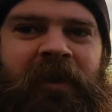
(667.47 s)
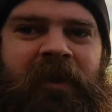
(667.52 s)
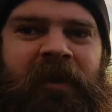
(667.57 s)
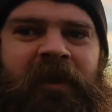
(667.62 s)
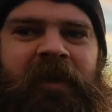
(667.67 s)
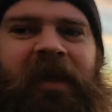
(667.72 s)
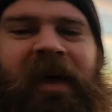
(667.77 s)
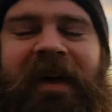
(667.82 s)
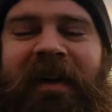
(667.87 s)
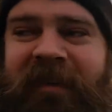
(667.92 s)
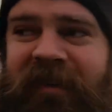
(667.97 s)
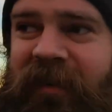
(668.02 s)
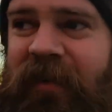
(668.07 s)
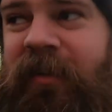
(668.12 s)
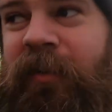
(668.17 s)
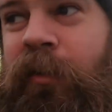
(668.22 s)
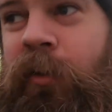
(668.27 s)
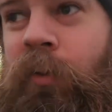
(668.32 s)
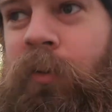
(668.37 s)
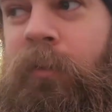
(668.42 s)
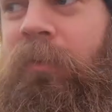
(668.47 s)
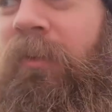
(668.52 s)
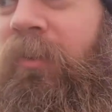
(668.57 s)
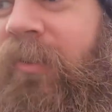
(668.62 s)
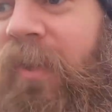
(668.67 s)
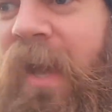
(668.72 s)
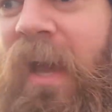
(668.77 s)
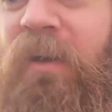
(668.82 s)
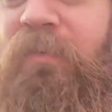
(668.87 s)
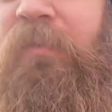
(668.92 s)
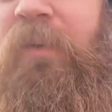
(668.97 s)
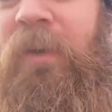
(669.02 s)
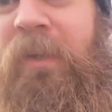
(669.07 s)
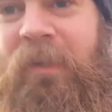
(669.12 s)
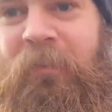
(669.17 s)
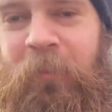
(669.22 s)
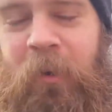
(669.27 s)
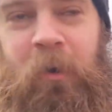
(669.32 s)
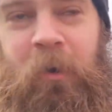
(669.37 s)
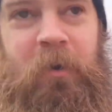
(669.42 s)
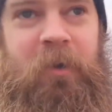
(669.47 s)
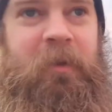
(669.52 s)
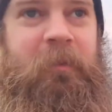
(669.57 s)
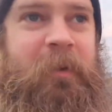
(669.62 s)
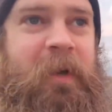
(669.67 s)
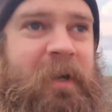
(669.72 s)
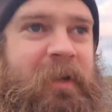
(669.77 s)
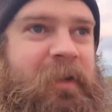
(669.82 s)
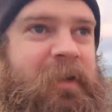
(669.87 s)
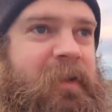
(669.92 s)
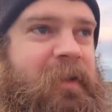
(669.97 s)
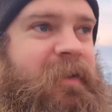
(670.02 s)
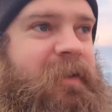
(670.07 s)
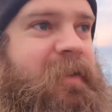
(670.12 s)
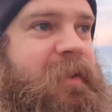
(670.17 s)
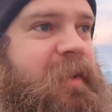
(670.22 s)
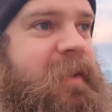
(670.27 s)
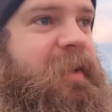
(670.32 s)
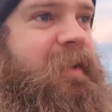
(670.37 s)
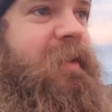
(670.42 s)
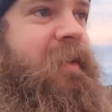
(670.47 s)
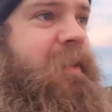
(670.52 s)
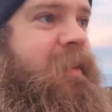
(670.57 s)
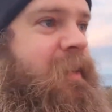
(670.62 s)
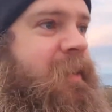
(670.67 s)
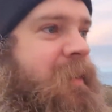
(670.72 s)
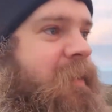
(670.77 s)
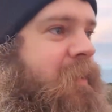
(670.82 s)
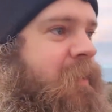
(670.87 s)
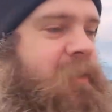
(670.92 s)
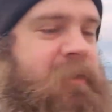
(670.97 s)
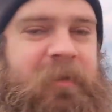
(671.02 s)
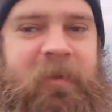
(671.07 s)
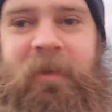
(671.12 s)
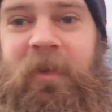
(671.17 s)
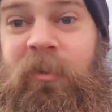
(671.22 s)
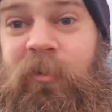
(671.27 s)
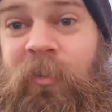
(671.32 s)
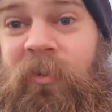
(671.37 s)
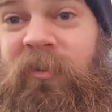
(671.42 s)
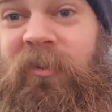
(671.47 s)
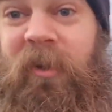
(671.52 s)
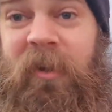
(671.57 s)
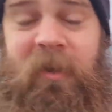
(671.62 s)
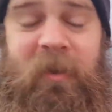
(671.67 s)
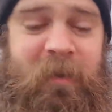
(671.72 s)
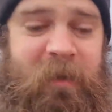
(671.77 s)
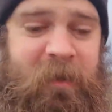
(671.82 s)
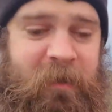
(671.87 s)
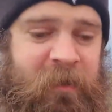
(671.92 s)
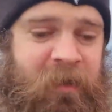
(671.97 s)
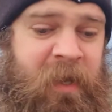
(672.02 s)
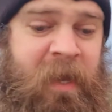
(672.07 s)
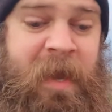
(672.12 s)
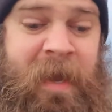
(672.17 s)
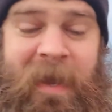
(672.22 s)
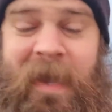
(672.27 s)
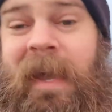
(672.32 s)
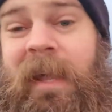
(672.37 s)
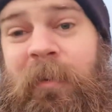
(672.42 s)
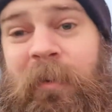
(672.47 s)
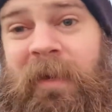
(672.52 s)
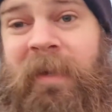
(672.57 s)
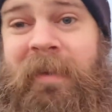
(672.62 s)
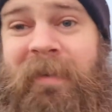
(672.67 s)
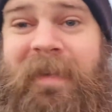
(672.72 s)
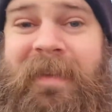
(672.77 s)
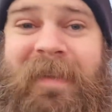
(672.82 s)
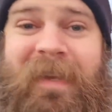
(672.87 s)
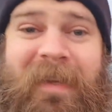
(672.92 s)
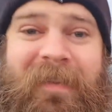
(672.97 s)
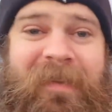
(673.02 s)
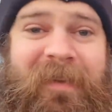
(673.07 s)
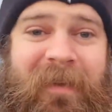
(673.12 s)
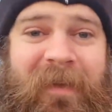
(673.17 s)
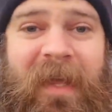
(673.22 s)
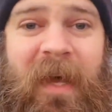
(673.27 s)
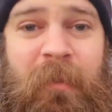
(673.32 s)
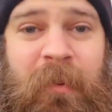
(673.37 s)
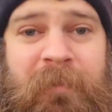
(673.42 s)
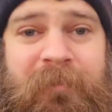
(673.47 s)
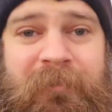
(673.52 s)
That's just cool. It's 8:30 in the morning, man, and it's a nice way to start the day. Anyway, need to get to the lab.